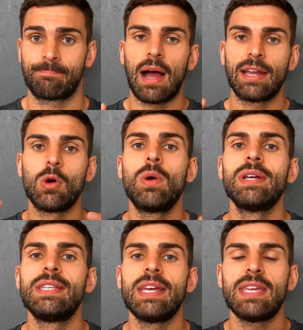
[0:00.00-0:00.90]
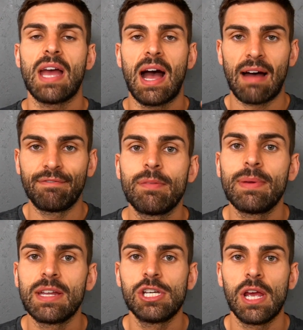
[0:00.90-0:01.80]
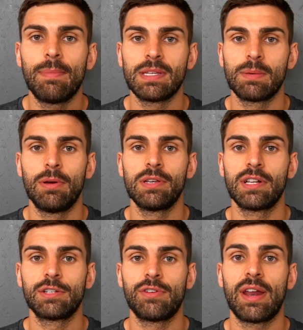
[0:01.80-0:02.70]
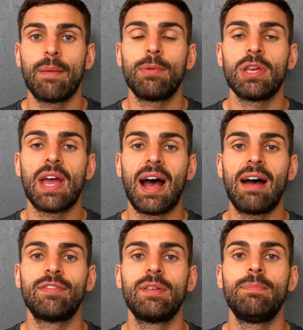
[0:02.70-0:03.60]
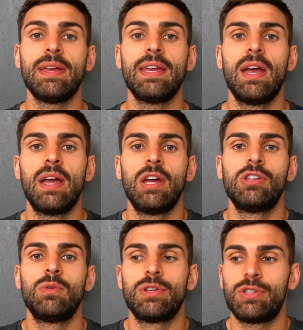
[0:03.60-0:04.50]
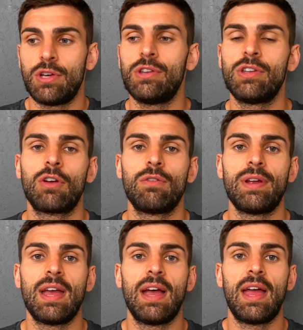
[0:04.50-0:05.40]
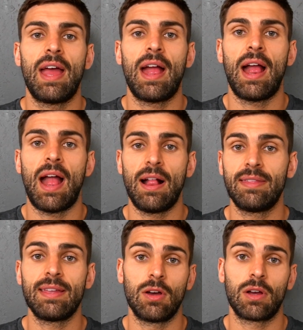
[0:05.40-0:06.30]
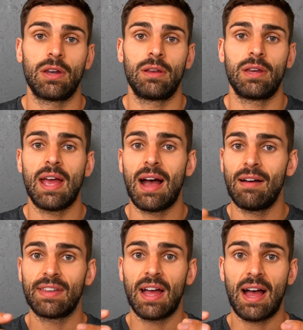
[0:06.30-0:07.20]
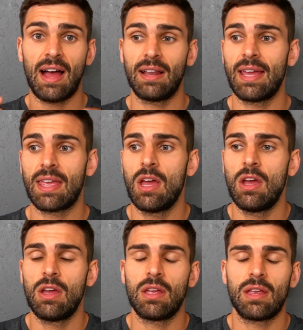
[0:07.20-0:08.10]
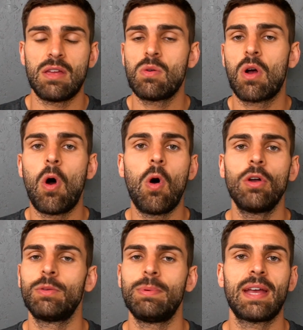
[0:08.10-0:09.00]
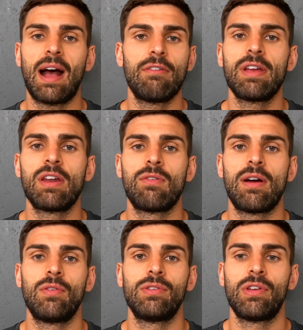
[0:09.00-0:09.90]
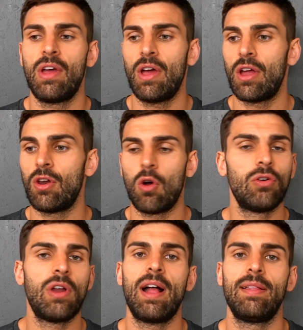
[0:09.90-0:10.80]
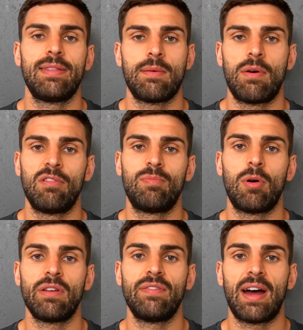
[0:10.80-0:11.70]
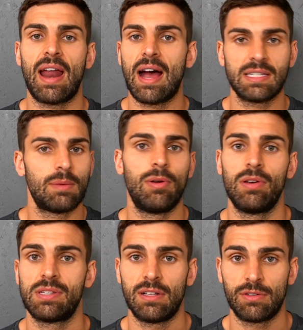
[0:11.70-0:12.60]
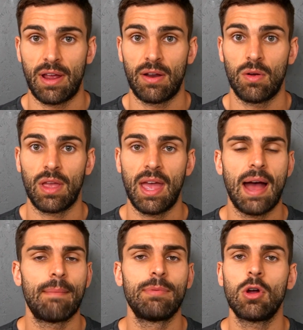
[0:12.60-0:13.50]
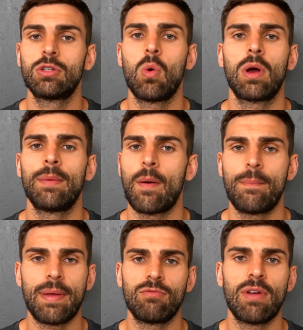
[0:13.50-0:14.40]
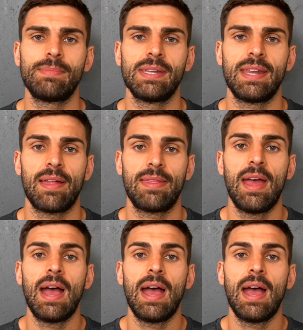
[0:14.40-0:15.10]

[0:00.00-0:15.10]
I don't want to say you have to be in shape as a personal trainer, but you have to be to a certain degree healthy looking. You have to have like, You can't be carrying around an unhealthy amount of body fat as a personal trainer, okay? I'm not talking about being ripped to death.